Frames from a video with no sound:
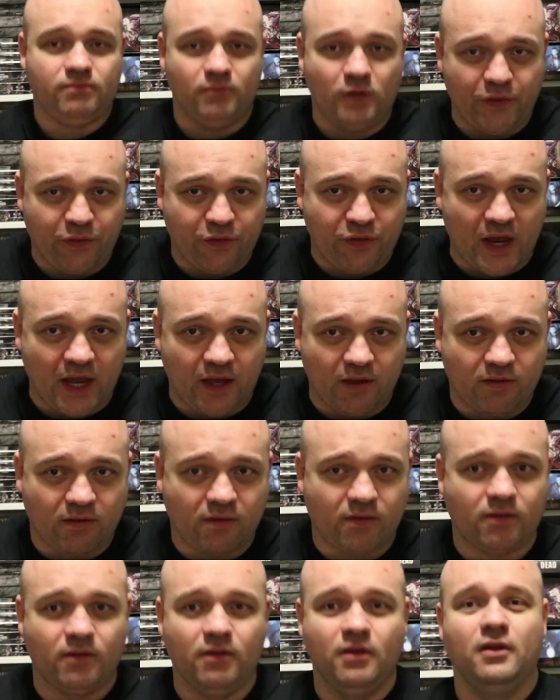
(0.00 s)
my
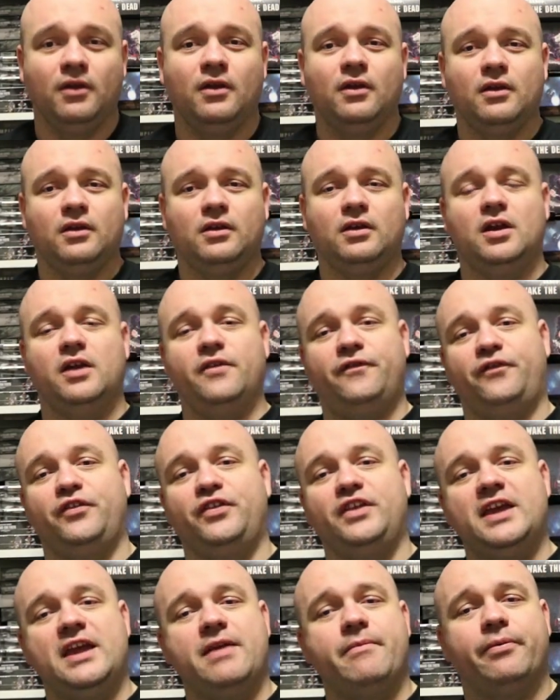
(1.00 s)
thanks, you know, for
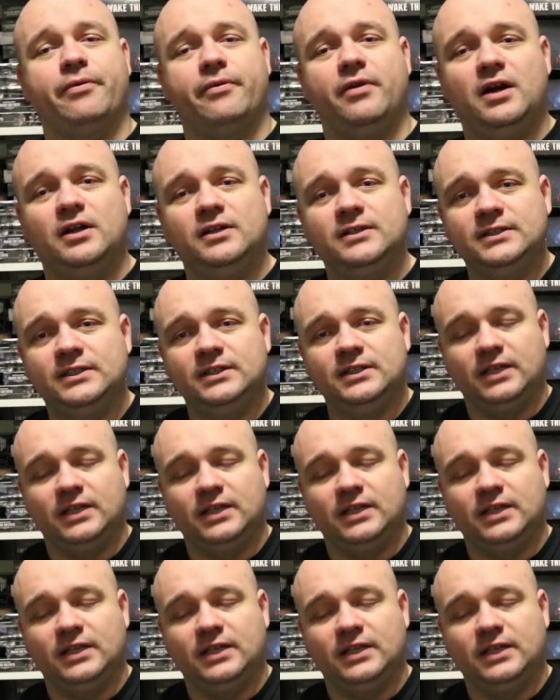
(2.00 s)
the Emperor.